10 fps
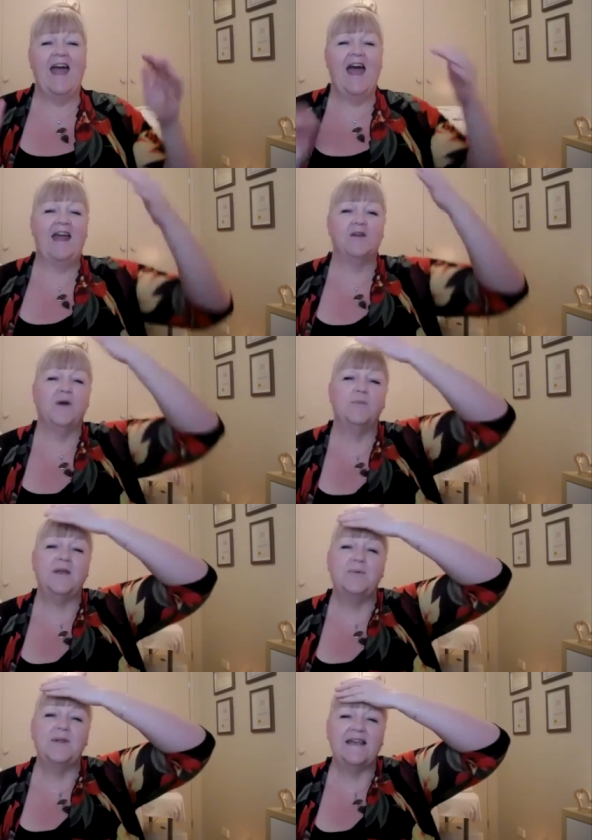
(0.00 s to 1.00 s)
And when
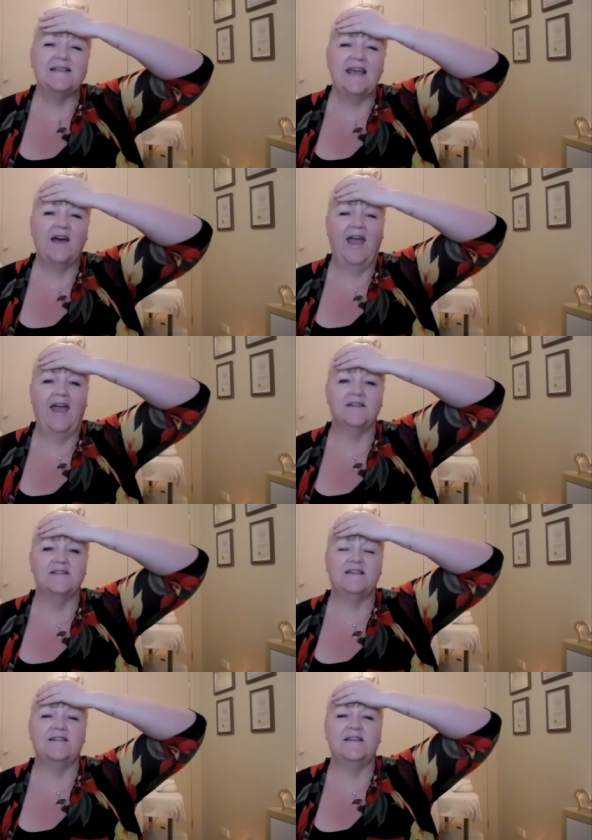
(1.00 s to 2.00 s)
we place our
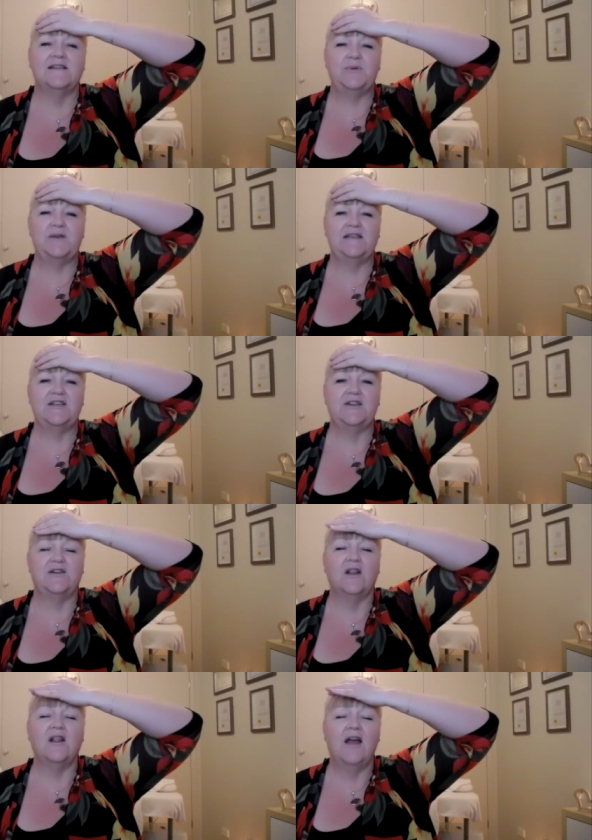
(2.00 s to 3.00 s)
hands in this
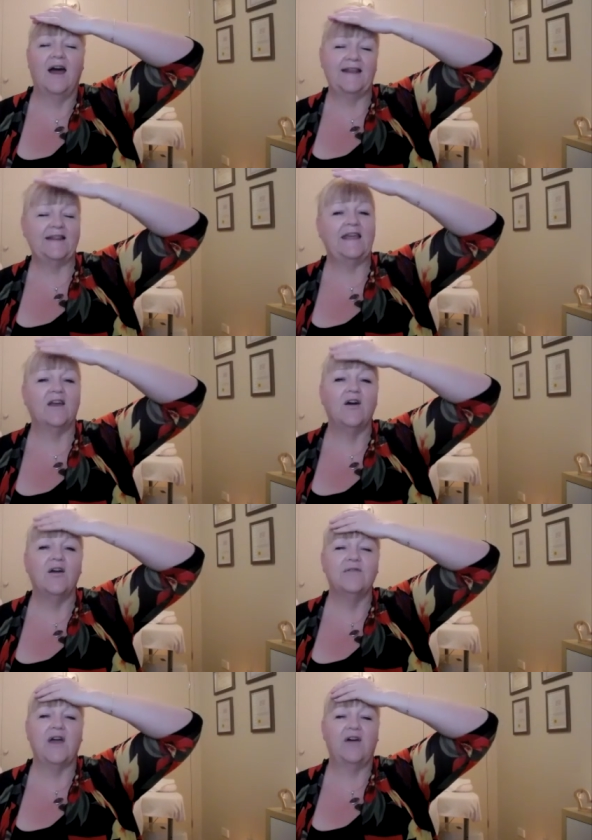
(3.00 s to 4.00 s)
position lightly
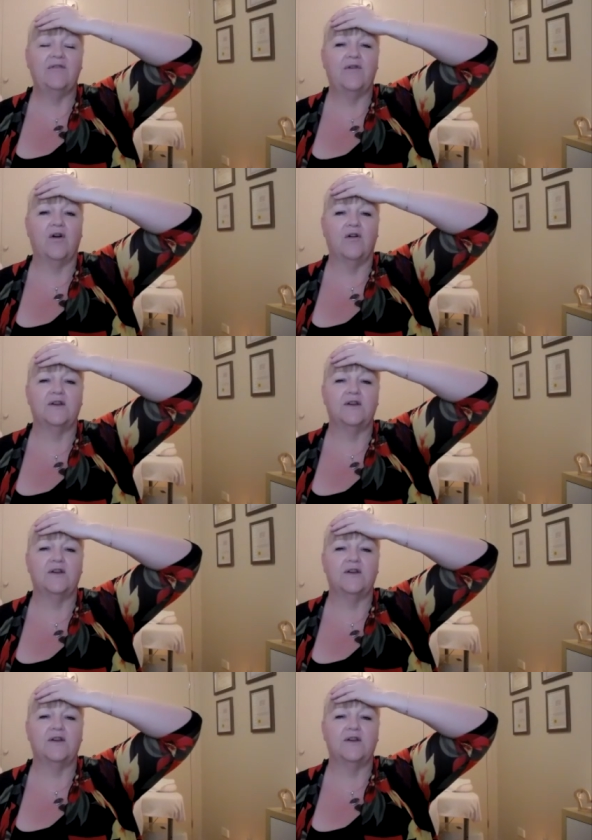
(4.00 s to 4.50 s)
over our forehead